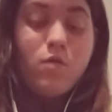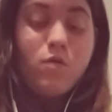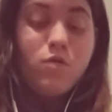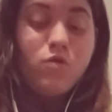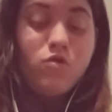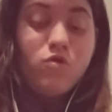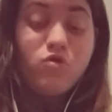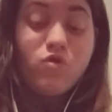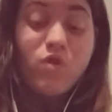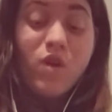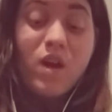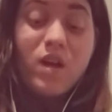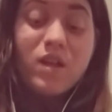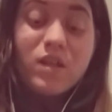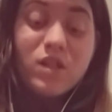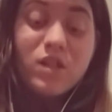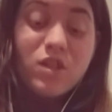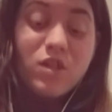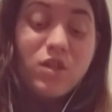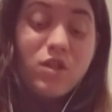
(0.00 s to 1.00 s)
stress
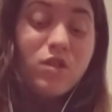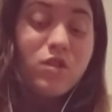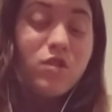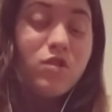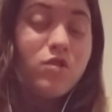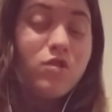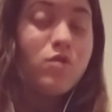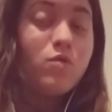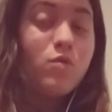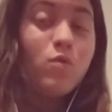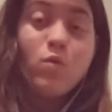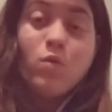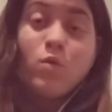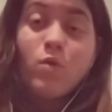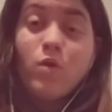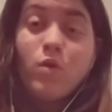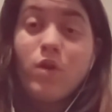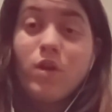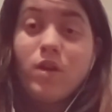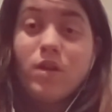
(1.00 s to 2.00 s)

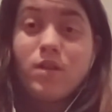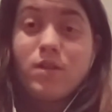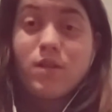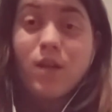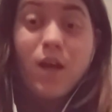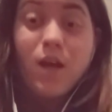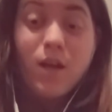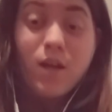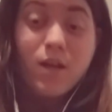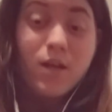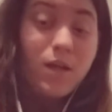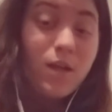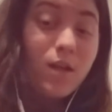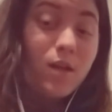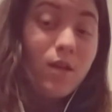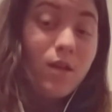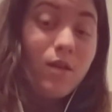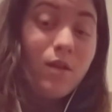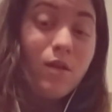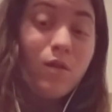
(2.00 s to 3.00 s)
or
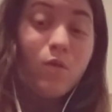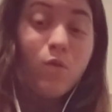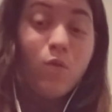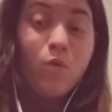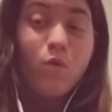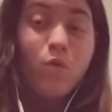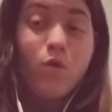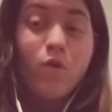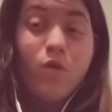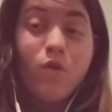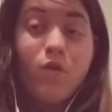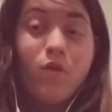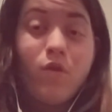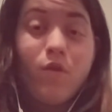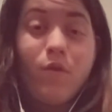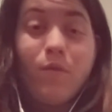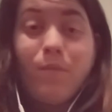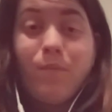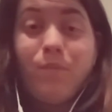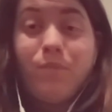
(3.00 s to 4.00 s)
anxiety, or
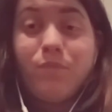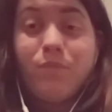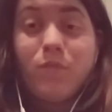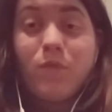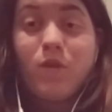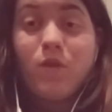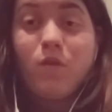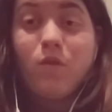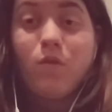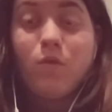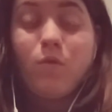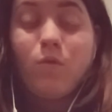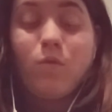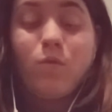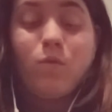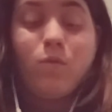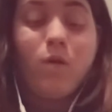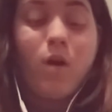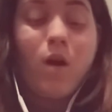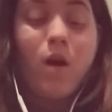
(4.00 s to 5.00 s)

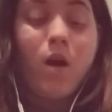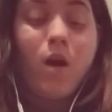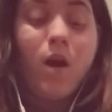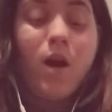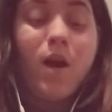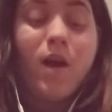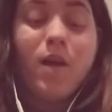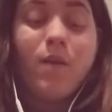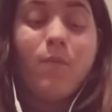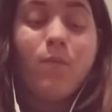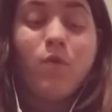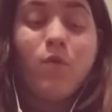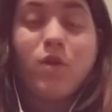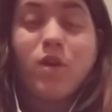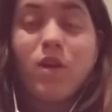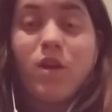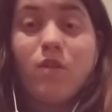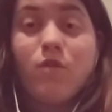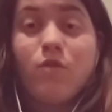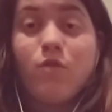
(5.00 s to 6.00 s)
I'm
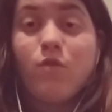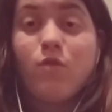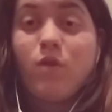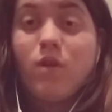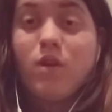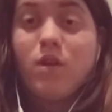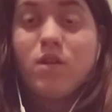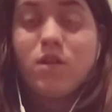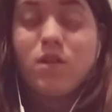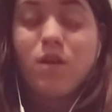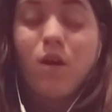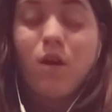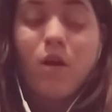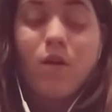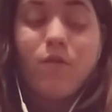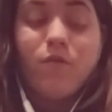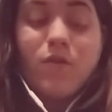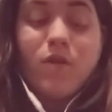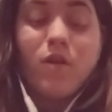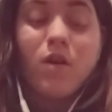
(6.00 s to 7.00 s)
working through, and it's
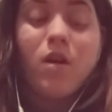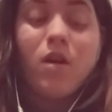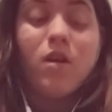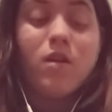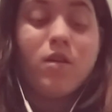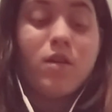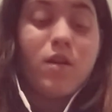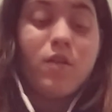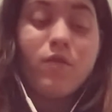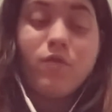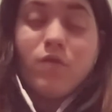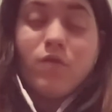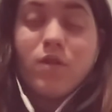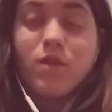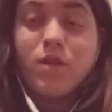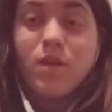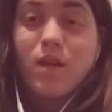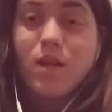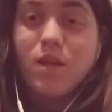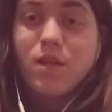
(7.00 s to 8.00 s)
off and on.
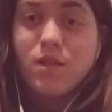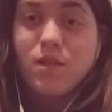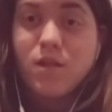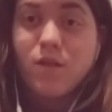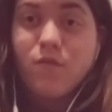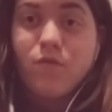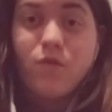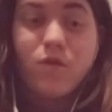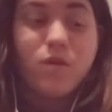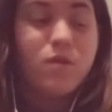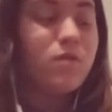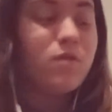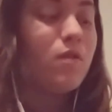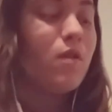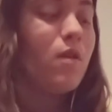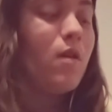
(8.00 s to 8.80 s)
Every day is different.